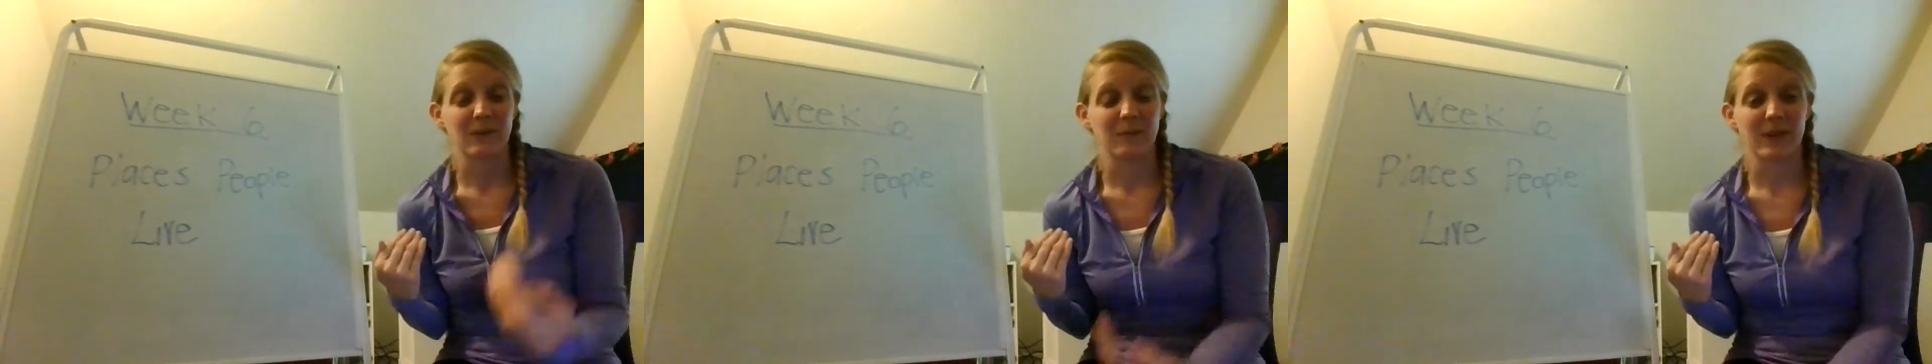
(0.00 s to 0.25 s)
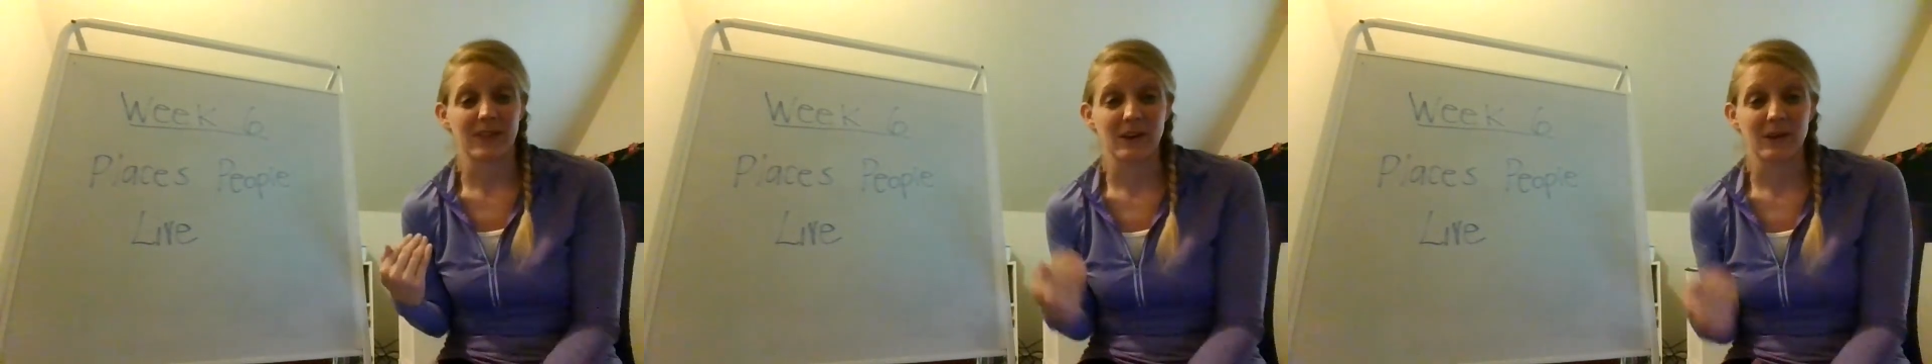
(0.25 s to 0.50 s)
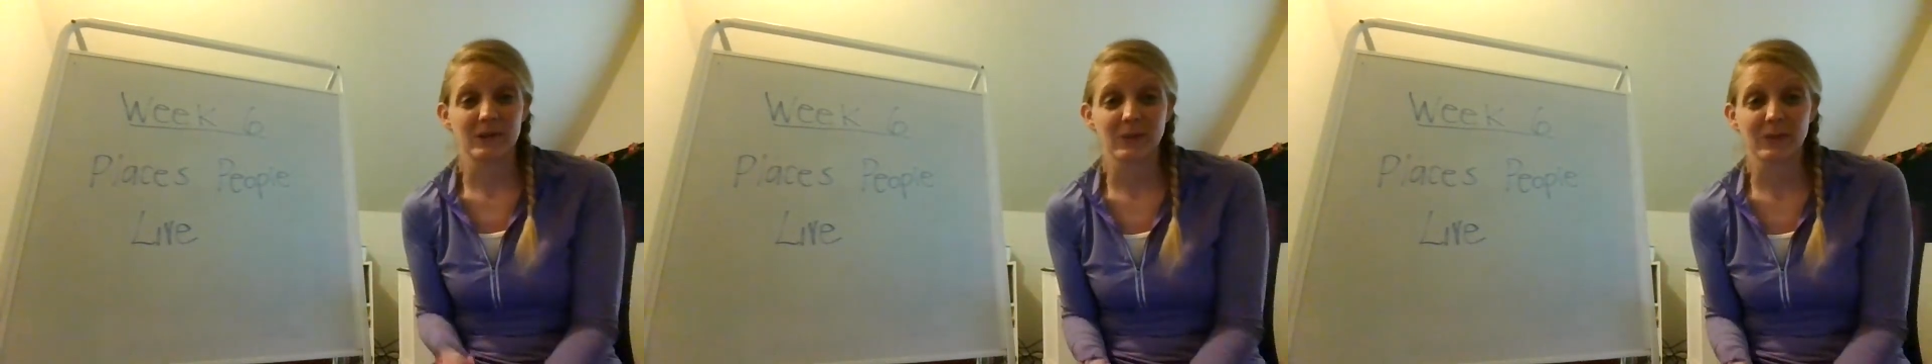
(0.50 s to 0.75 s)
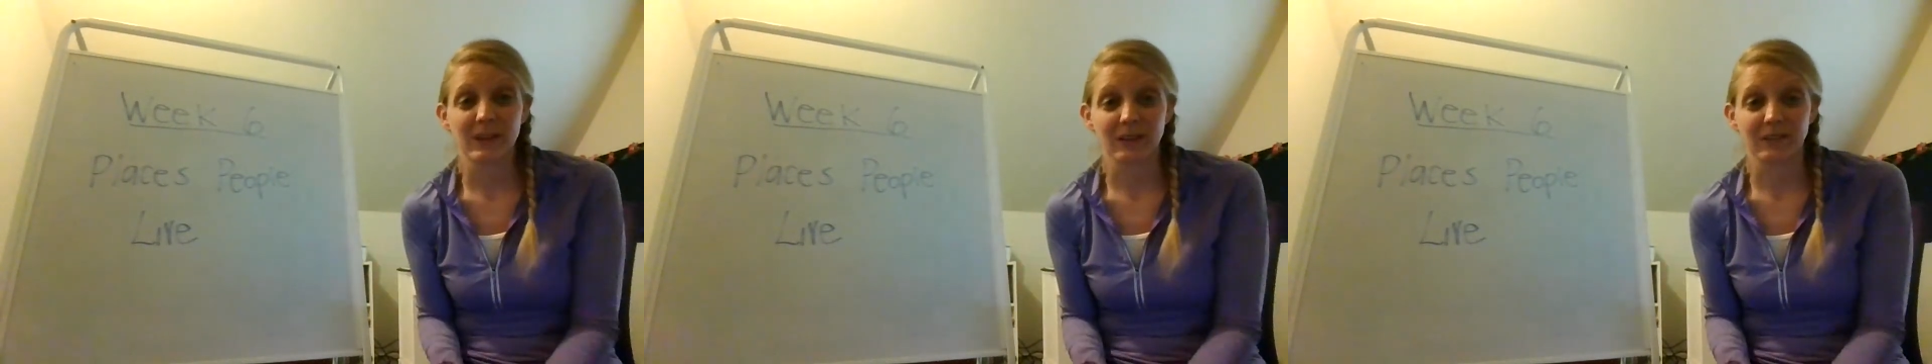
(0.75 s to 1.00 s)
but those
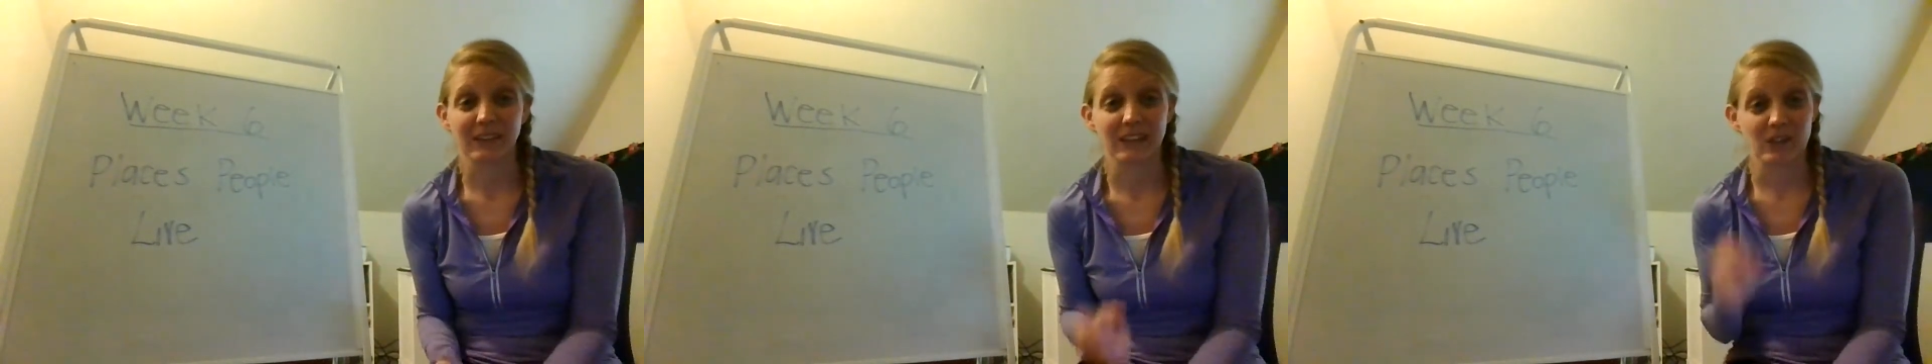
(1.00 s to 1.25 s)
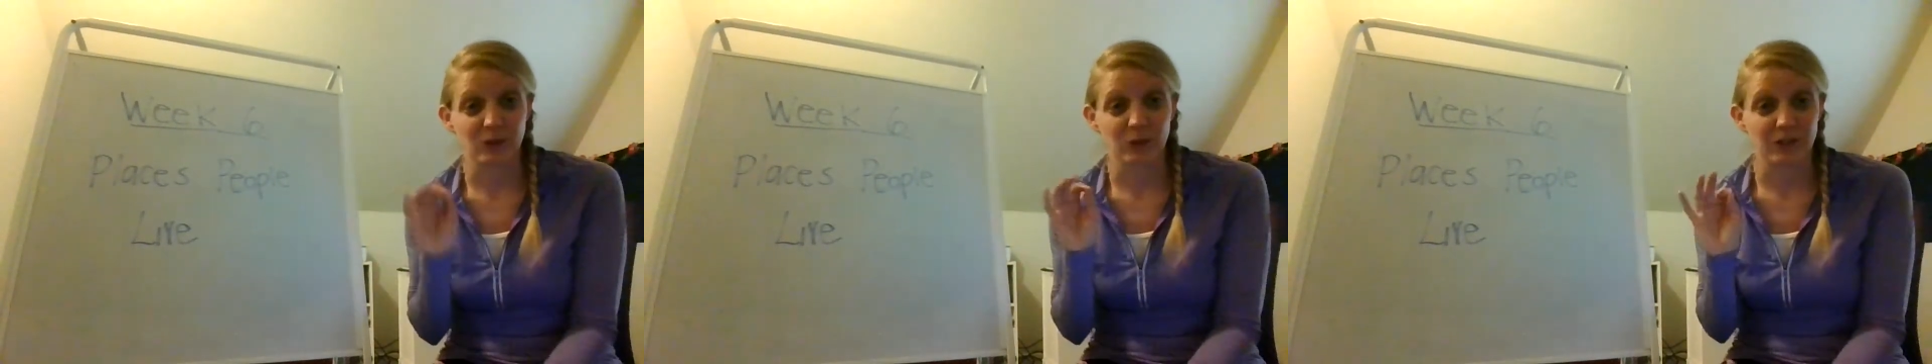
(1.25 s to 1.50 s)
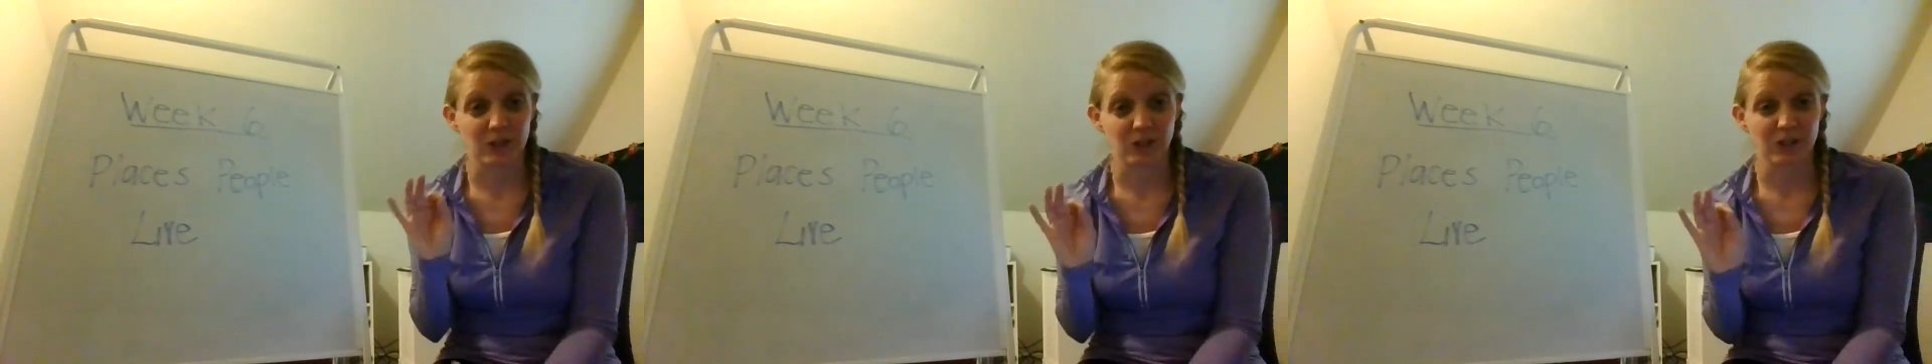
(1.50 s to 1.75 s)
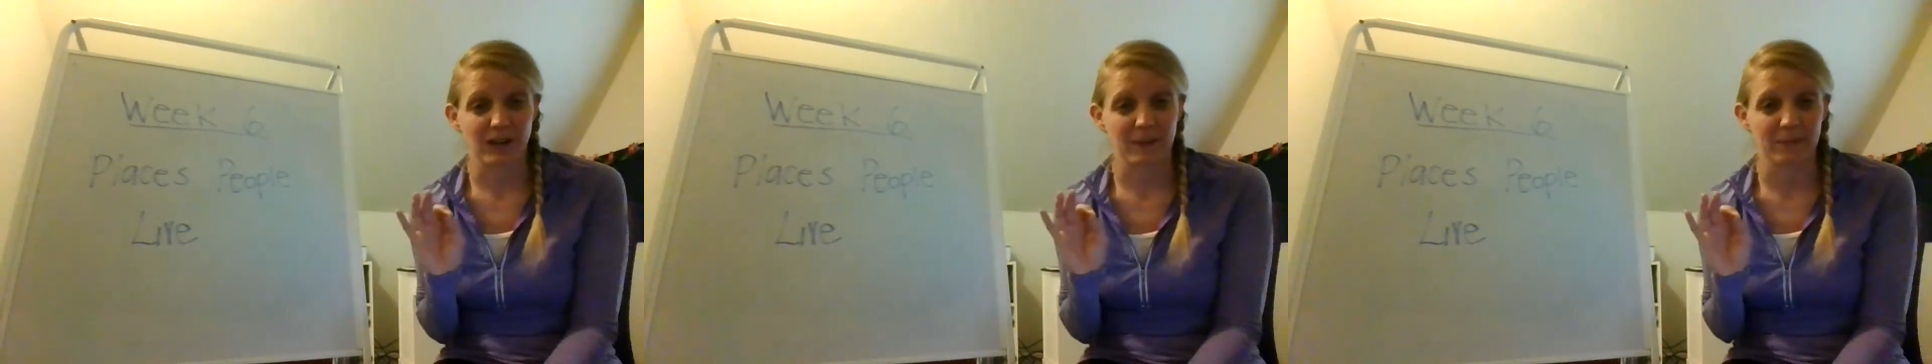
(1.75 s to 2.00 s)
were only short
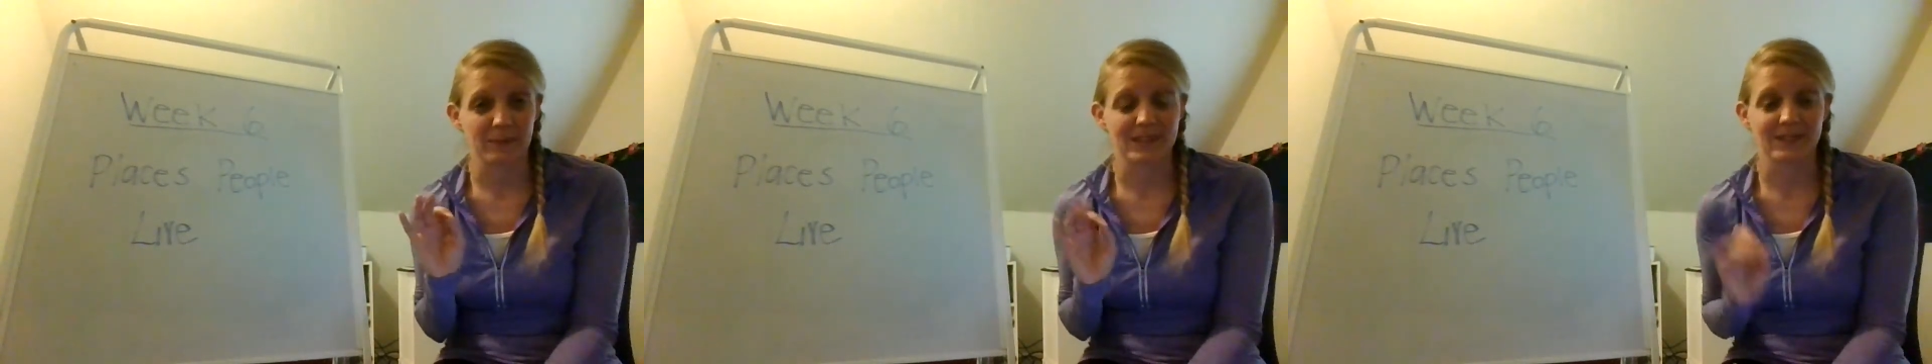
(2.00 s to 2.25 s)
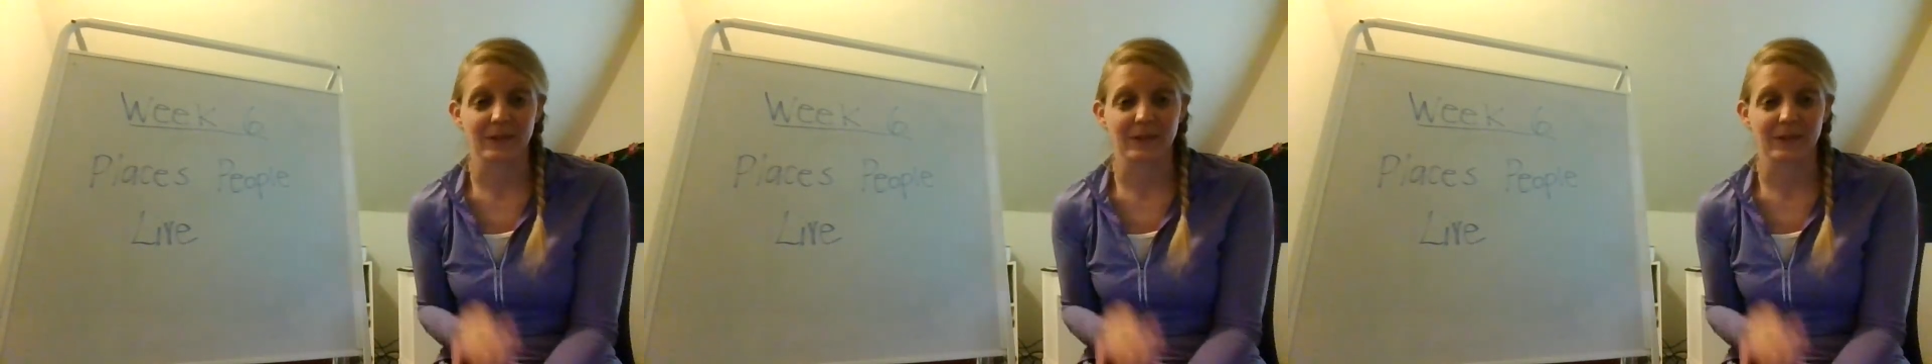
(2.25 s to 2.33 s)
trips or